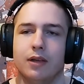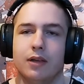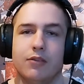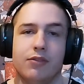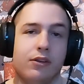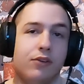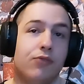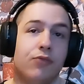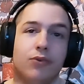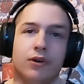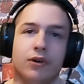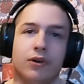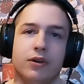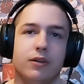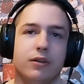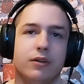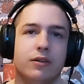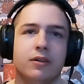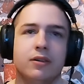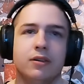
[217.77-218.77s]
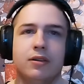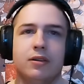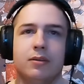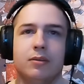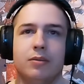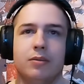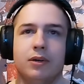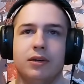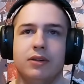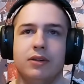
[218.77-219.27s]
I think run,
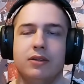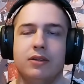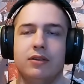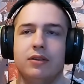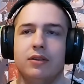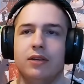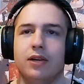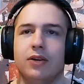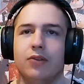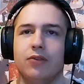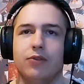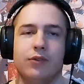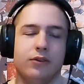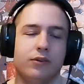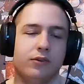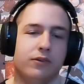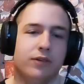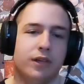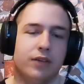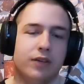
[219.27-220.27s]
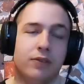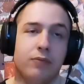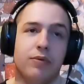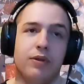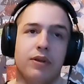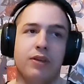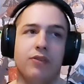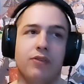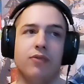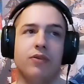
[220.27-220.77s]
but I don't really know. I haven't
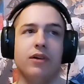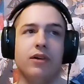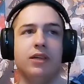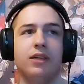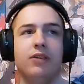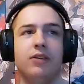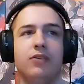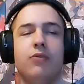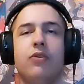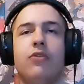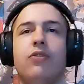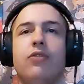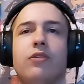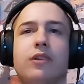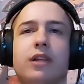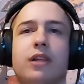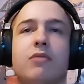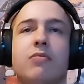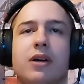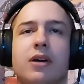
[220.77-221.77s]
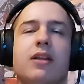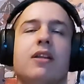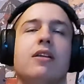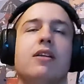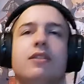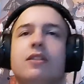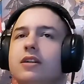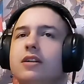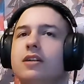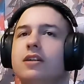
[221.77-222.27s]
been into like a situation that bad.
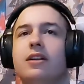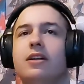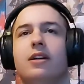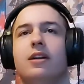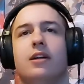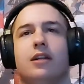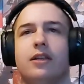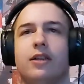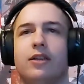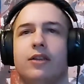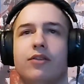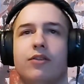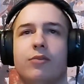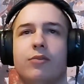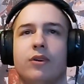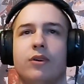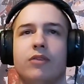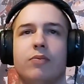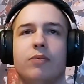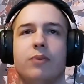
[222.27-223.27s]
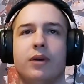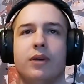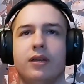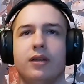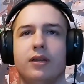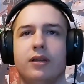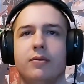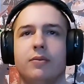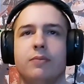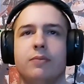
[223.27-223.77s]
Can you suppress
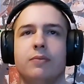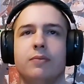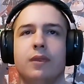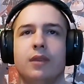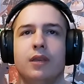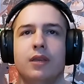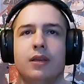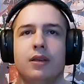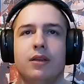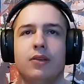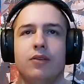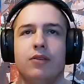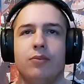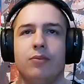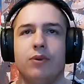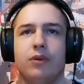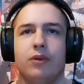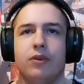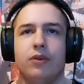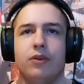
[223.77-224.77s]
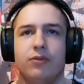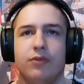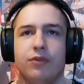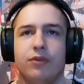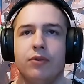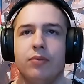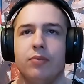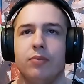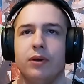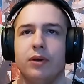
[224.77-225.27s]
pain? Suppress
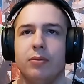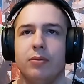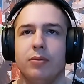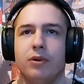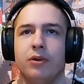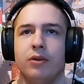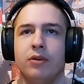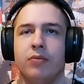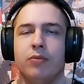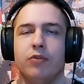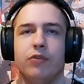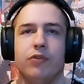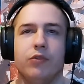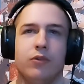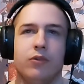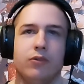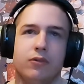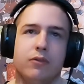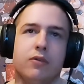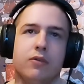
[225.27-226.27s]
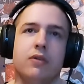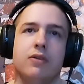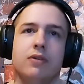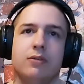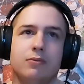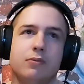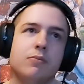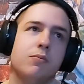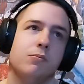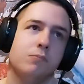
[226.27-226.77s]
physical pain, but not emotional.
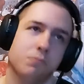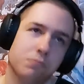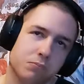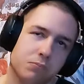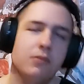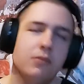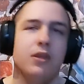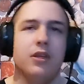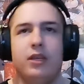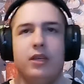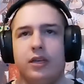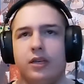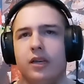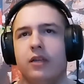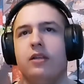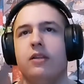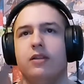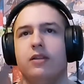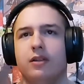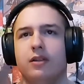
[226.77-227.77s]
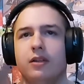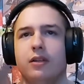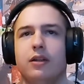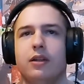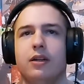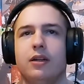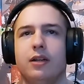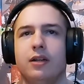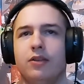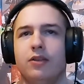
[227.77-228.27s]
Yeah.
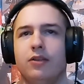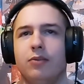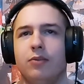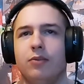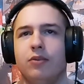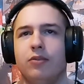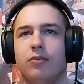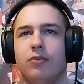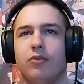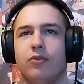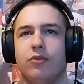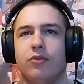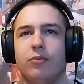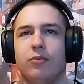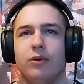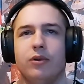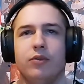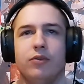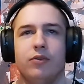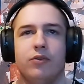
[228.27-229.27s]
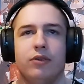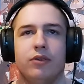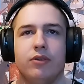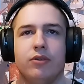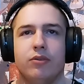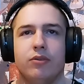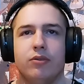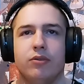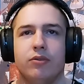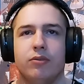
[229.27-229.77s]
Suppress emotional, but not
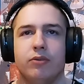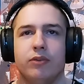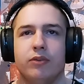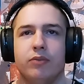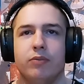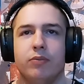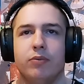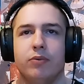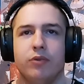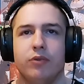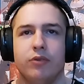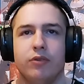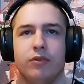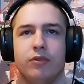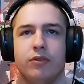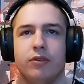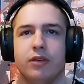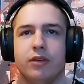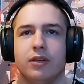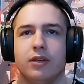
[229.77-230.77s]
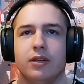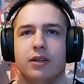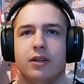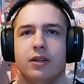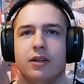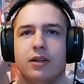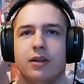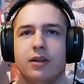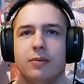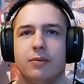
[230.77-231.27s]
physical. Suppress both.
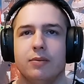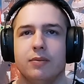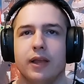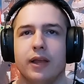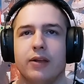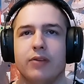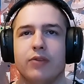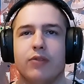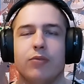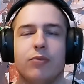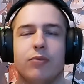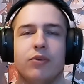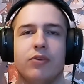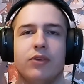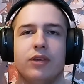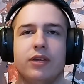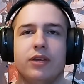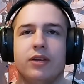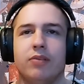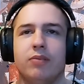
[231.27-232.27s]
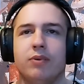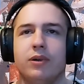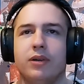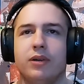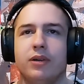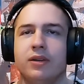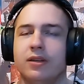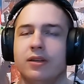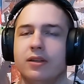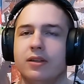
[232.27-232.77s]
I can't suppress any kind of
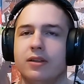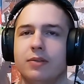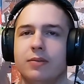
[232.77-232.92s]
pain.